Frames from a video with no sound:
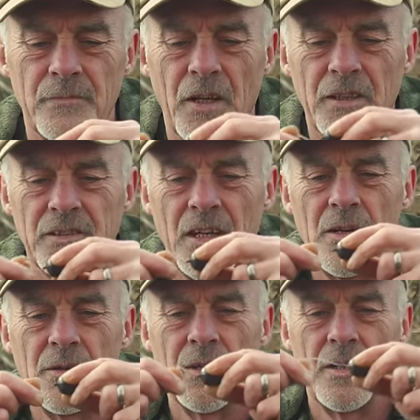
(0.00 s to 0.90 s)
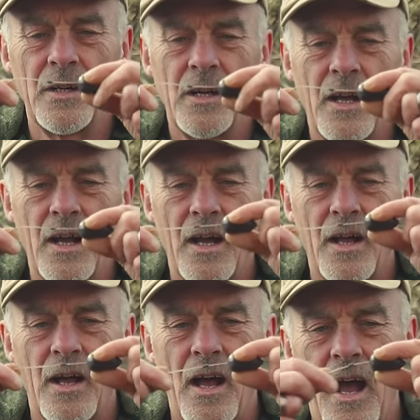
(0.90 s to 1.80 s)
like so,
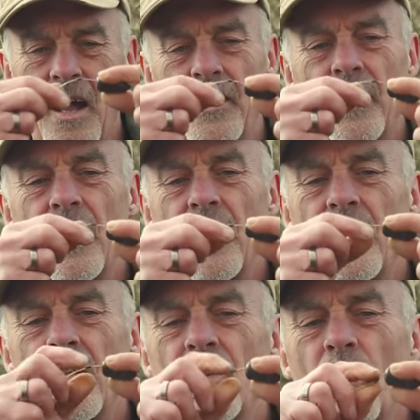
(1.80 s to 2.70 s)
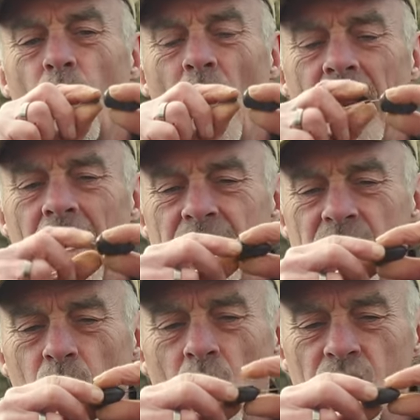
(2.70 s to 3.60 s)
and when it hits
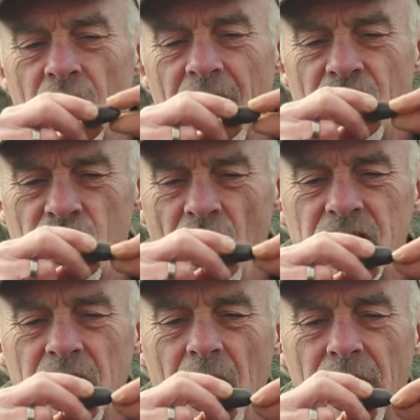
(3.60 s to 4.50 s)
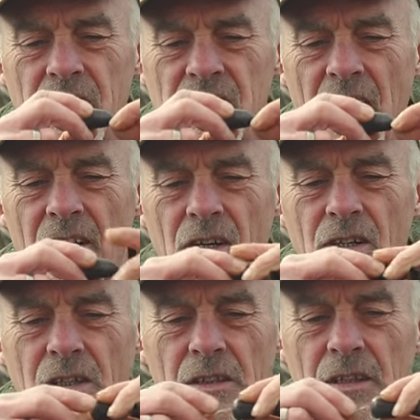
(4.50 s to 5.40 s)
the washer, that's just enough to set the
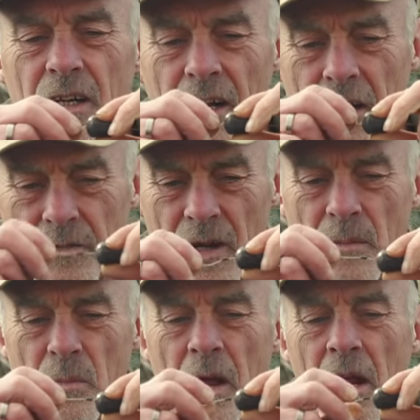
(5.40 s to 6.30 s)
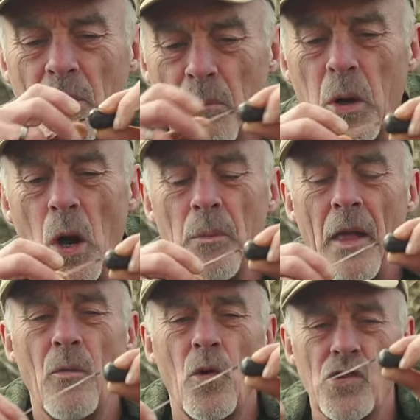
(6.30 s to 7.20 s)
hook. And if need be, it can plop
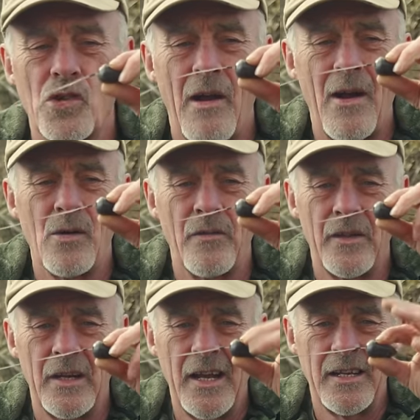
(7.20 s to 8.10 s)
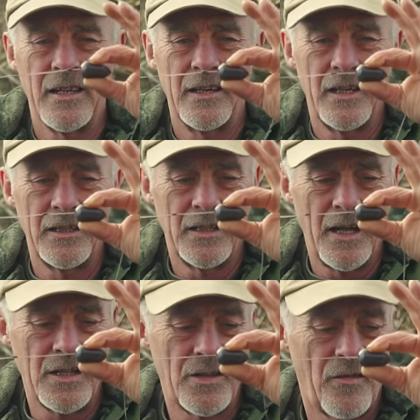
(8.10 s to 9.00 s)
that washer out of the lead, and then your
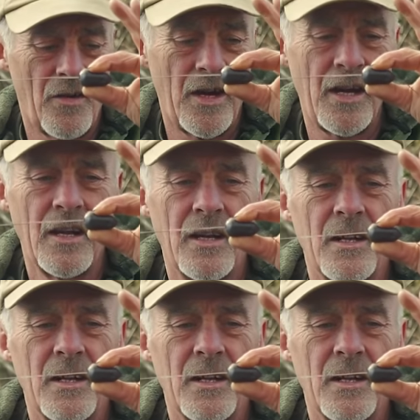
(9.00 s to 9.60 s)
lead's free